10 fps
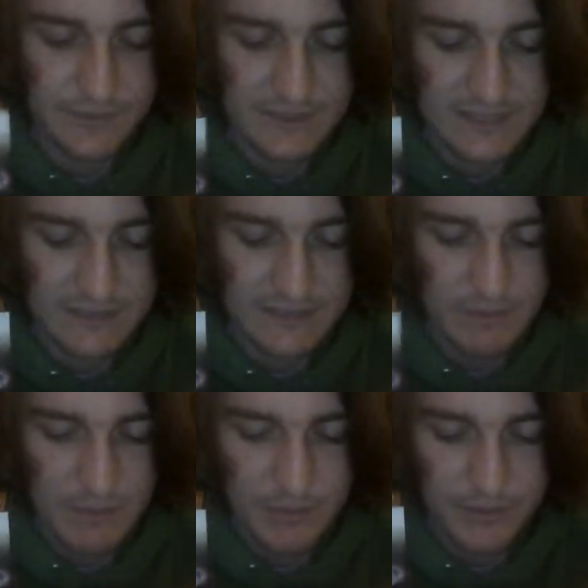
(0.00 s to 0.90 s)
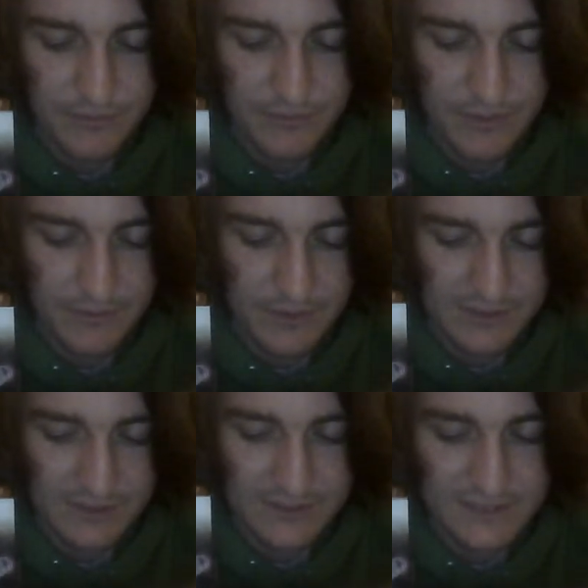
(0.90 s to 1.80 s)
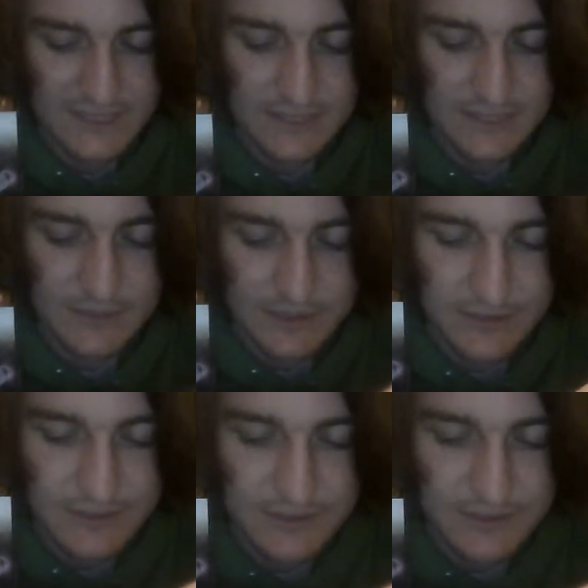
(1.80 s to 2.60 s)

that I remember from a long time ago,